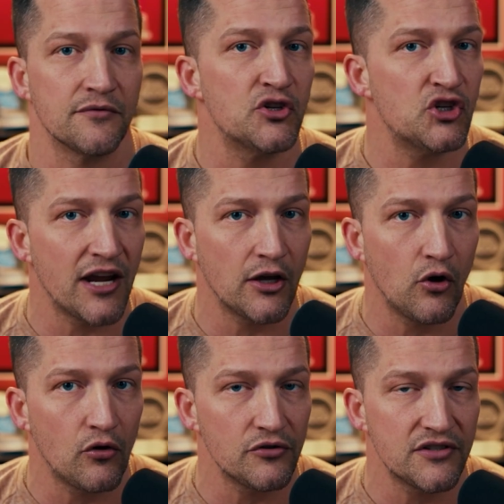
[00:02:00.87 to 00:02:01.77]
of
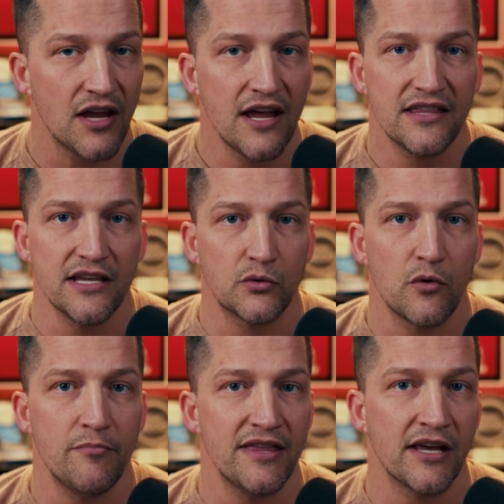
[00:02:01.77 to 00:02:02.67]
shingles. This
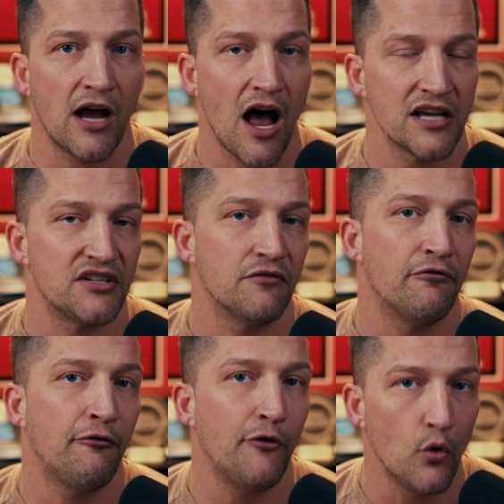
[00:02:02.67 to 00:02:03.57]
would be the cost of
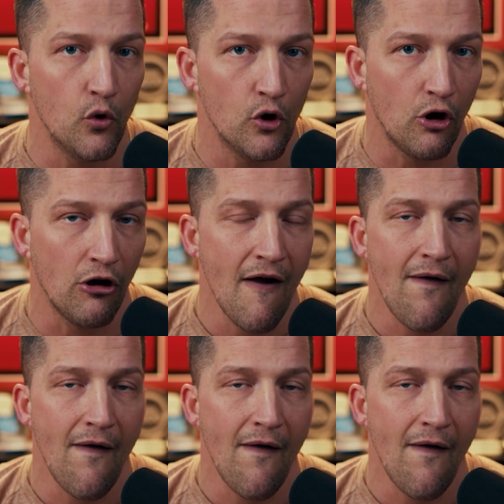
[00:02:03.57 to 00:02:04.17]
fuel.